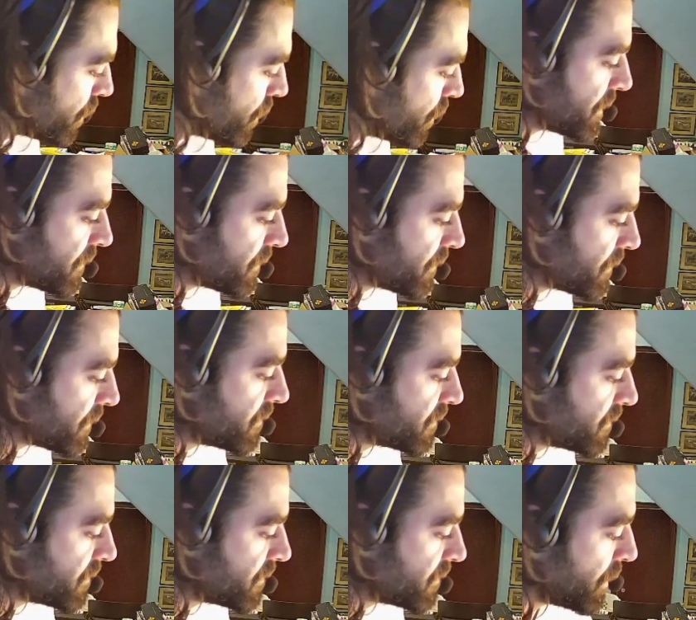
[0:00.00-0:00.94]
of these
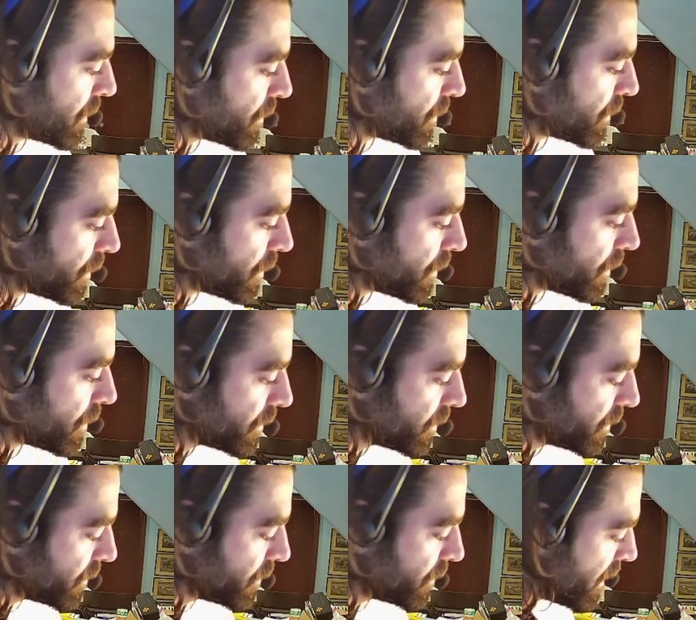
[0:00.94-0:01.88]
people, or
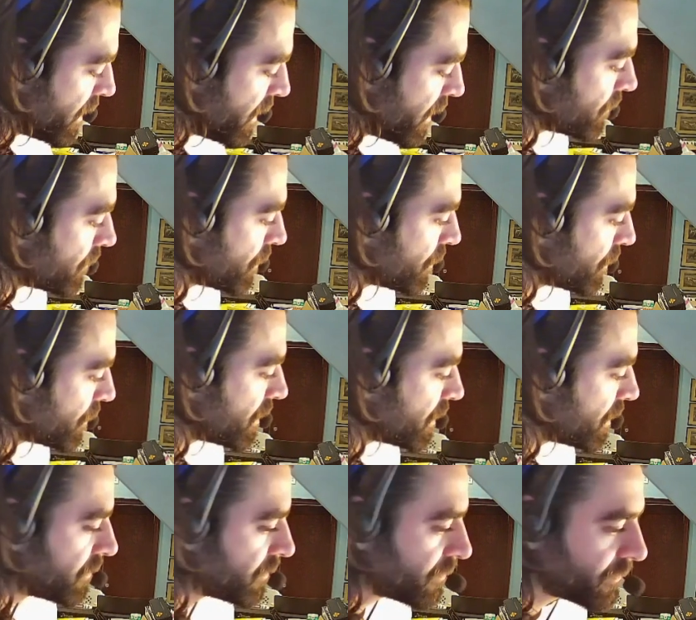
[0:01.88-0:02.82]
yeah, you
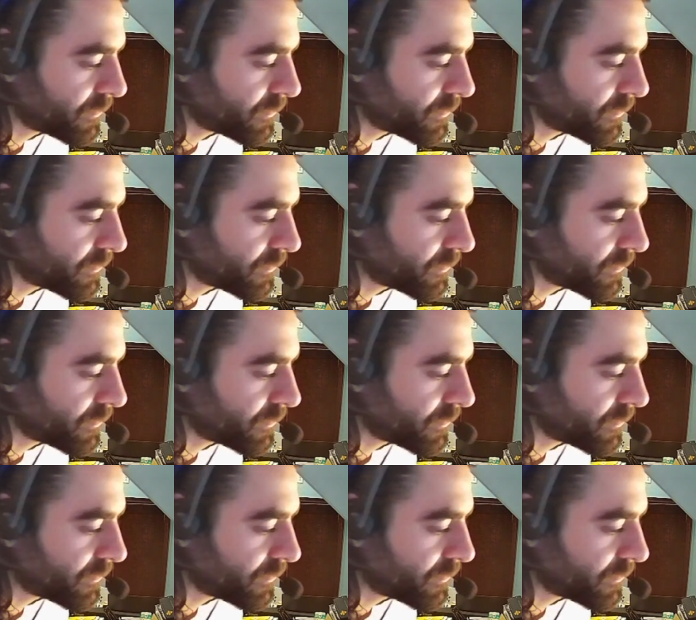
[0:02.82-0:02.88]
can